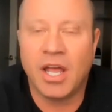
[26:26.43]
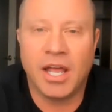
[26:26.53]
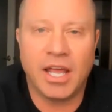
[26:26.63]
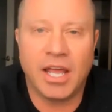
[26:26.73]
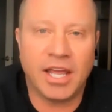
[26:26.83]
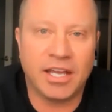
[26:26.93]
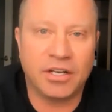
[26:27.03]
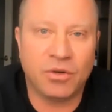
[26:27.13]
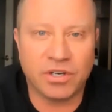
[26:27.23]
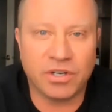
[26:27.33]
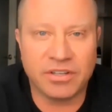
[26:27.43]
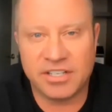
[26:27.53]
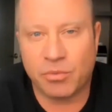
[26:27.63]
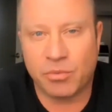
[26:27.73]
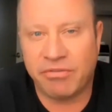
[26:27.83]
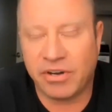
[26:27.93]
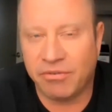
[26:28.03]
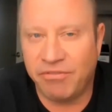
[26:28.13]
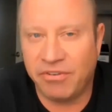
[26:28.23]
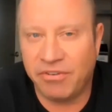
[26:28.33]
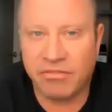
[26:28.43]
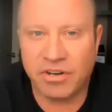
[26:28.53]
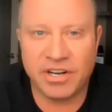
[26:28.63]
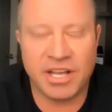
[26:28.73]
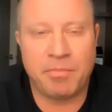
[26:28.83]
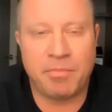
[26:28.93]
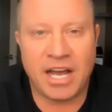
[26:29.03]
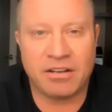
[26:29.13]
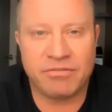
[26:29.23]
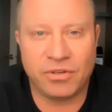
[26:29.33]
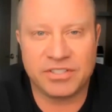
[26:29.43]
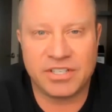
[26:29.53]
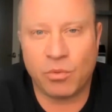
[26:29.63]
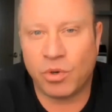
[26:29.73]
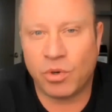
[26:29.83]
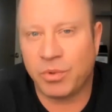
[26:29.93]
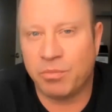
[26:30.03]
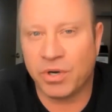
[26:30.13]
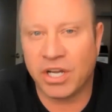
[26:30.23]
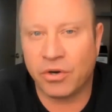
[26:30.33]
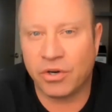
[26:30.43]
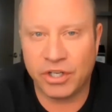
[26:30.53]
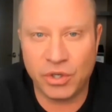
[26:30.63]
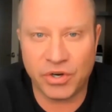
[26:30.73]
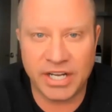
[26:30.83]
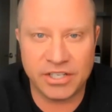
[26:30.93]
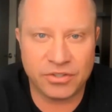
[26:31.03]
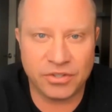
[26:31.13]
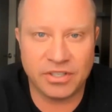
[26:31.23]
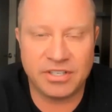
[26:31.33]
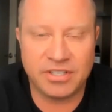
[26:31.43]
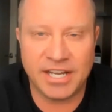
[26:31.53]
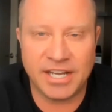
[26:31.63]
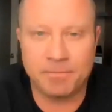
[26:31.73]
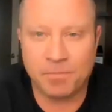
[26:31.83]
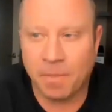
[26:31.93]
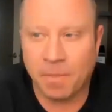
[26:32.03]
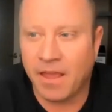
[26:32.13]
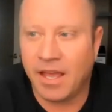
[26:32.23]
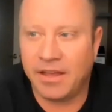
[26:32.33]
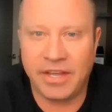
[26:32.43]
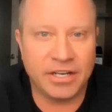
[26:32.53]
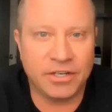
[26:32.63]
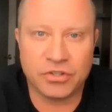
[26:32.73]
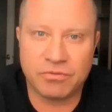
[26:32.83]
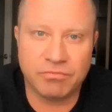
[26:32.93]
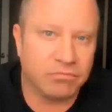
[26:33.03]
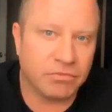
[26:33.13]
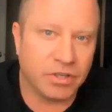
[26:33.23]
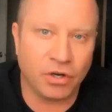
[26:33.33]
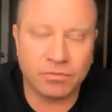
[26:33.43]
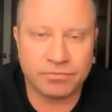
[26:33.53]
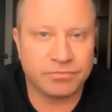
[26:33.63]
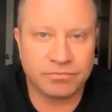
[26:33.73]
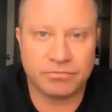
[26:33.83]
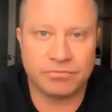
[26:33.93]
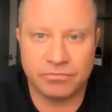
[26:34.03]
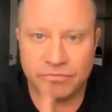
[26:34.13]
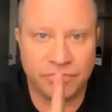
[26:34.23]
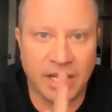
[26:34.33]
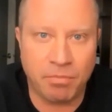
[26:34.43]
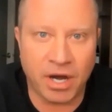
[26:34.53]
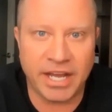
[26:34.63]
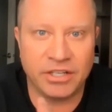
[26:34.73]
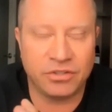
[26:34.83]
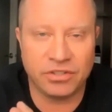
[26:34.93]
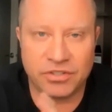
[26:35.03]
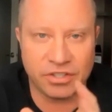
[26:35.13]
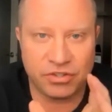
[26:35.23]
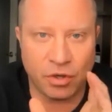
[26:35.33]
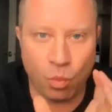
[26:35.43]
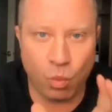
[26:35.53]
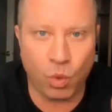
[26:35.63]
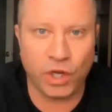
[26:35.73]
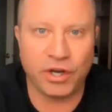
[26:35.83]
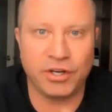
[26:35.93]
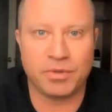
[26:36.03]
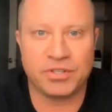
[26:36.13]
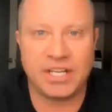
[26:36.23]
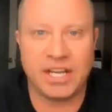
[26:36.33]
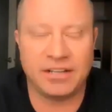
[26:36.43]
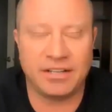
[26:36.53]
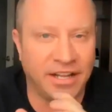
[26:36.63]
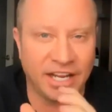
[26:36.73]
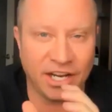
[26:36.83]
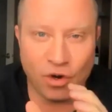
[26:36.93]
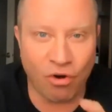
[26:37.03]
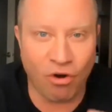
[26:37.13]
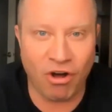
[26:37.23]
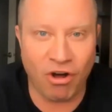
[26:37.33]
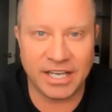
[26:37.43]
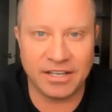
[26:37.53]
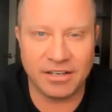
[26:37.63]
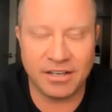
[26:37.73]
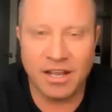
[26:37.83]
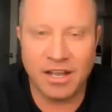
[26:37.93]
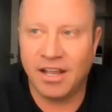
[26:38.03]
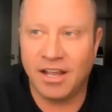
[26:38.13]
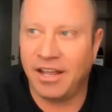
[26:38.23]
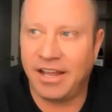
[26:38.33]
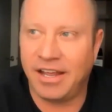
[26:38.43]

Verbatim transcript: And one of the things that we found very, very impactful is that when we bring on a newer agent to the team and they just, you know, they buy into the system 100% and they go all in. Mm-hmm.